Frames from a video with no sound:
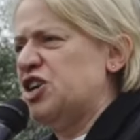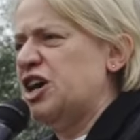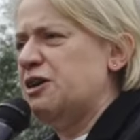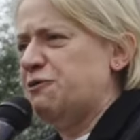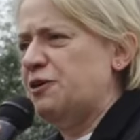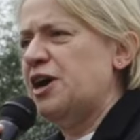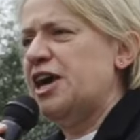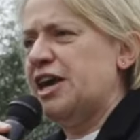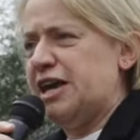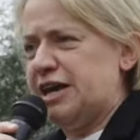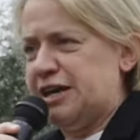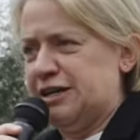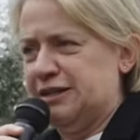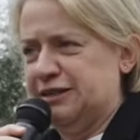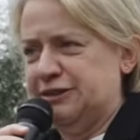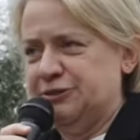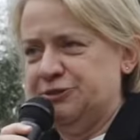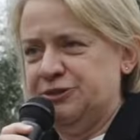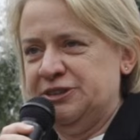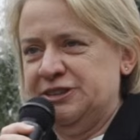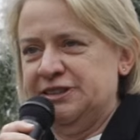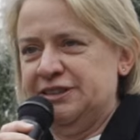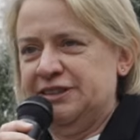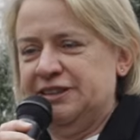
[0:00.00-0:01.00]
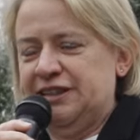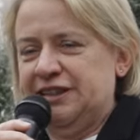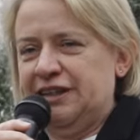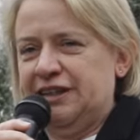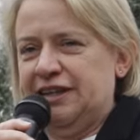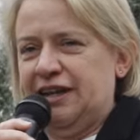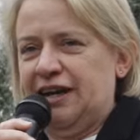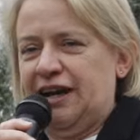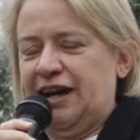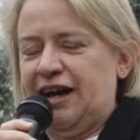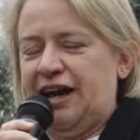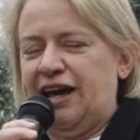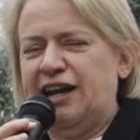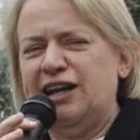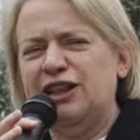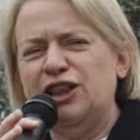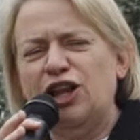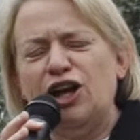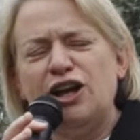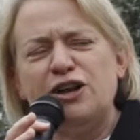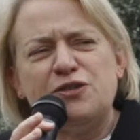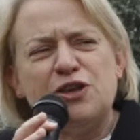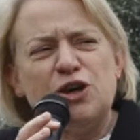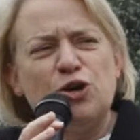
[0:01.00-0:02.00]
TV. And a
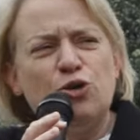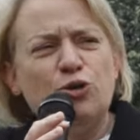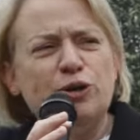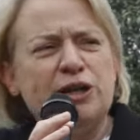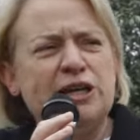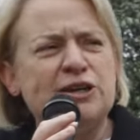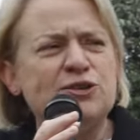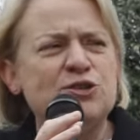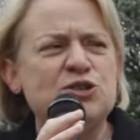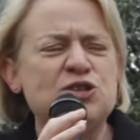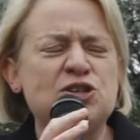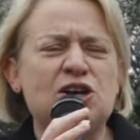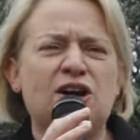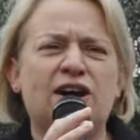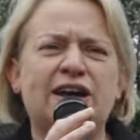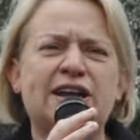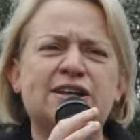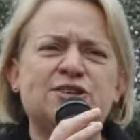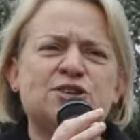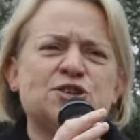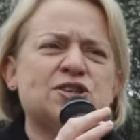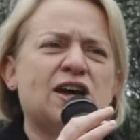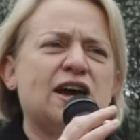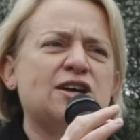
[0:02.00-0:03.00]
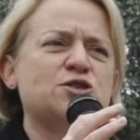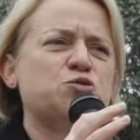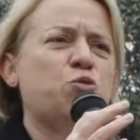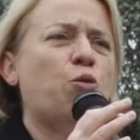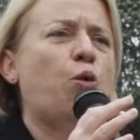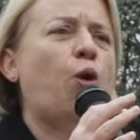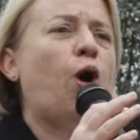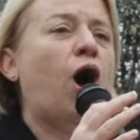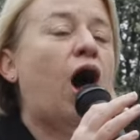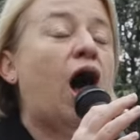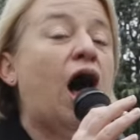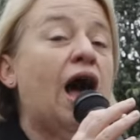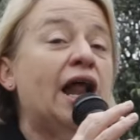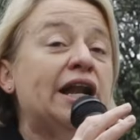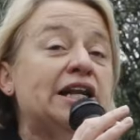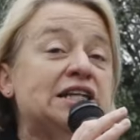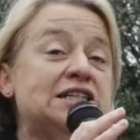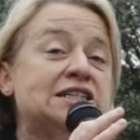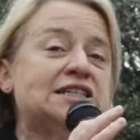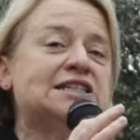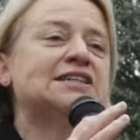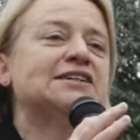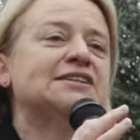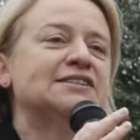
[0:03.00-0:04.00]
lot of the audience kind of just goes, what?
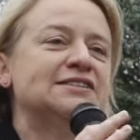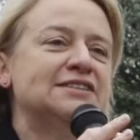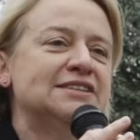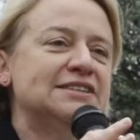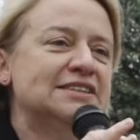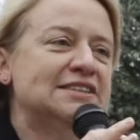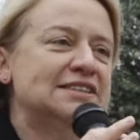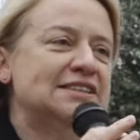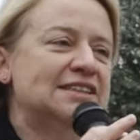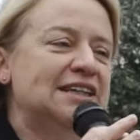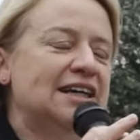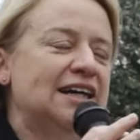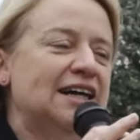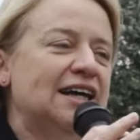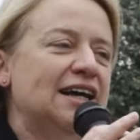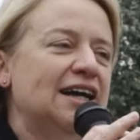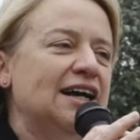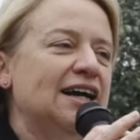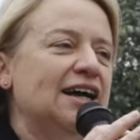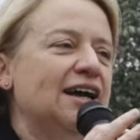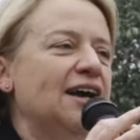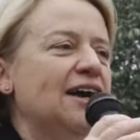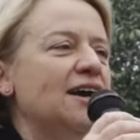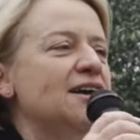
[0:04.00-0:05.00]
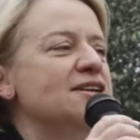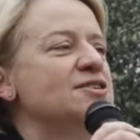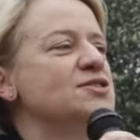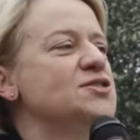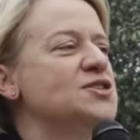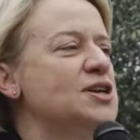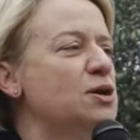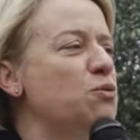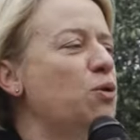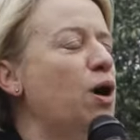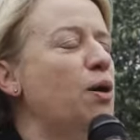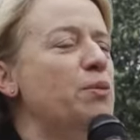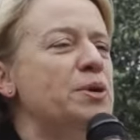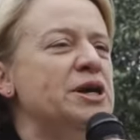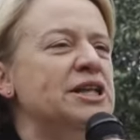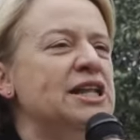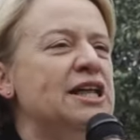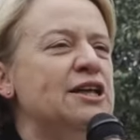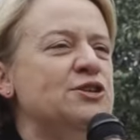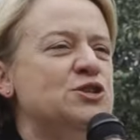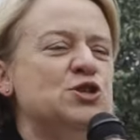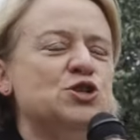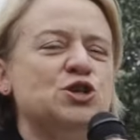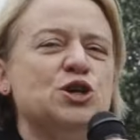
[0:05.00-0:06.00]
So what we
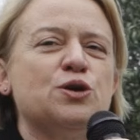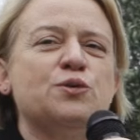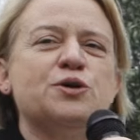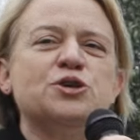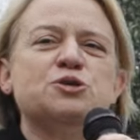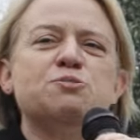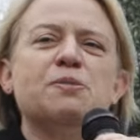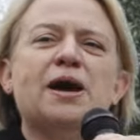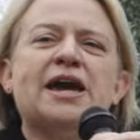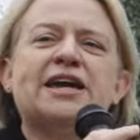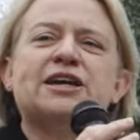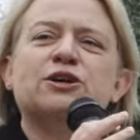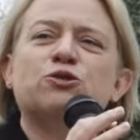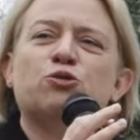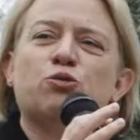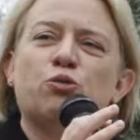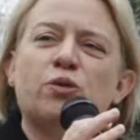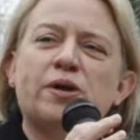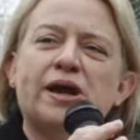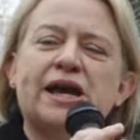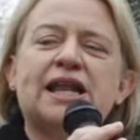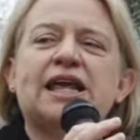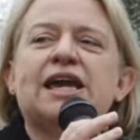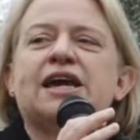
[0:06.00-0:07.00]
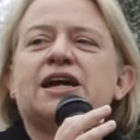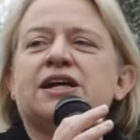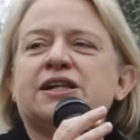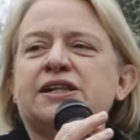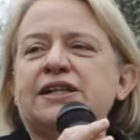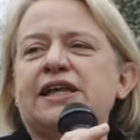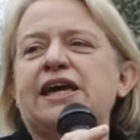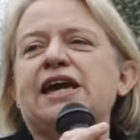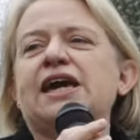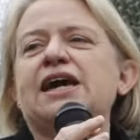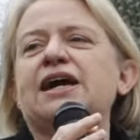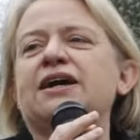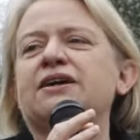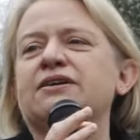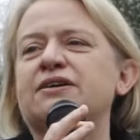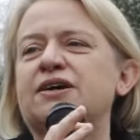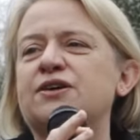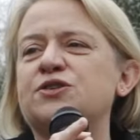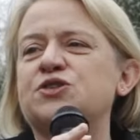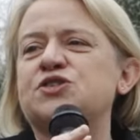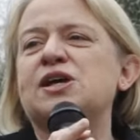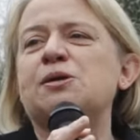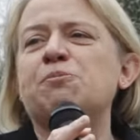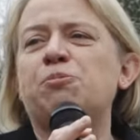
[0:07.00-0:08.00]
need to do is make it really clear
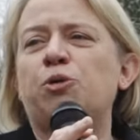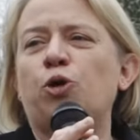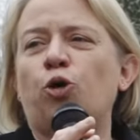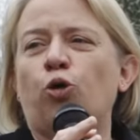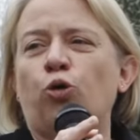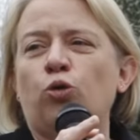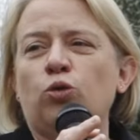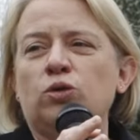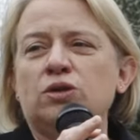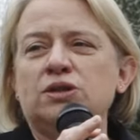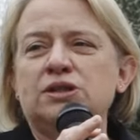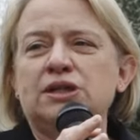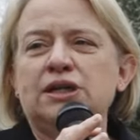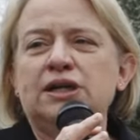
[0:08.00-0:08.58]
and simple.